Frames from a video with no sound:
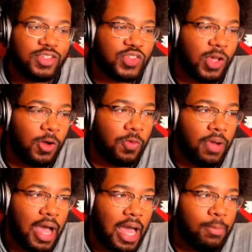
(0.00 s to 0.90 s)
So
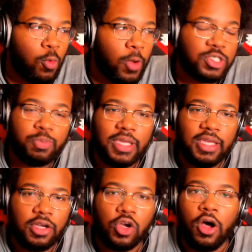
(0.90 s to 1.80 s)
I'm going to
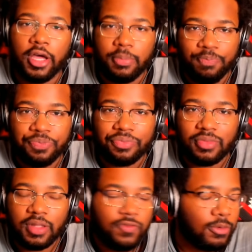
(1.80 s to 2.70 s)
be gone
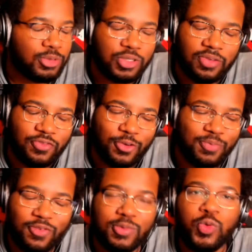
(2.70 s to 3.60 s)
from so
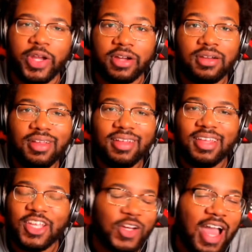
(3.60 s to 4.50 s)
from from Twitter.
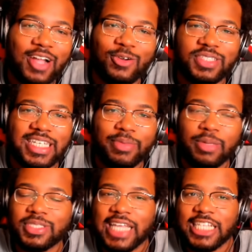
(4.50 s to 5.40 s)
You're not going to see
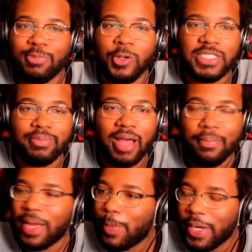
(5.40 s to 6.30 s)
me besides posting
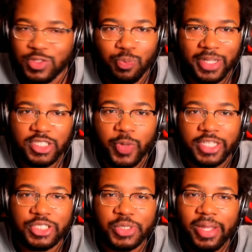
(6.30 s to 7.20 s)
about my, my, my
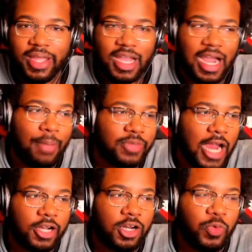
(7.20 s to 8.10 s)
Twitch. I'm
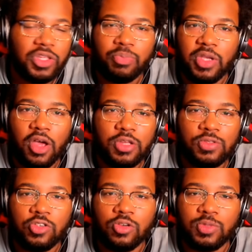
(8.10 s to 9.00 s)
not going to really be on
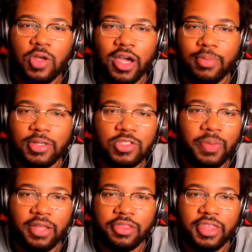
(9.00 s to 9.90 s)
YouTube talking about too
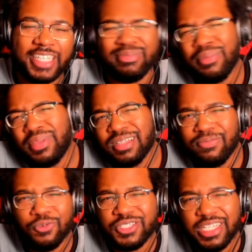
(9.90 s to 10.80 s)
many other things, maybe
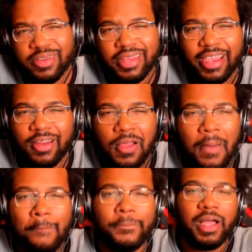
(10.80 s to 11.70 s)
Jump Force here and there,
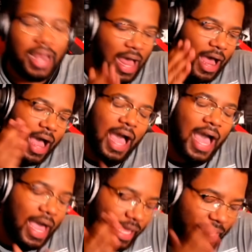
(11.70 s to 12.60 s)
but
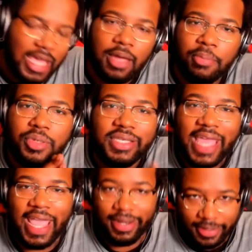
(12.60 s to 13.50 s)
I am
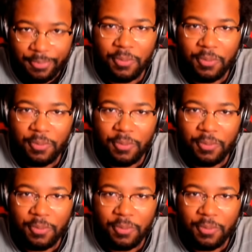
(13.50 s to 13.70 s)
dead.